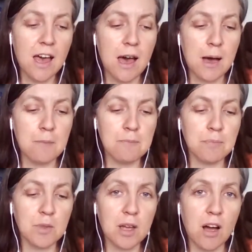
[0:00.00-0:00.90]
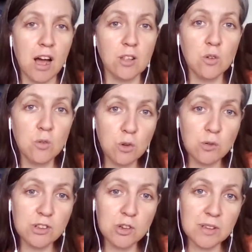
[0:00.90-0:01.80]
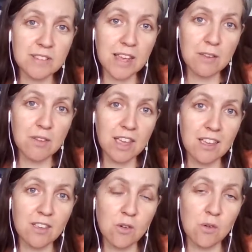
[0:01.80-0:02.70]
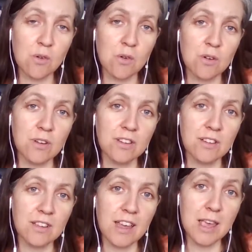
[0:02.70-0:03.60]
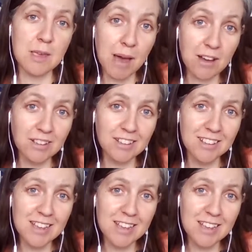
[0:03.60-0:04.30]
I look forward to receiving your email.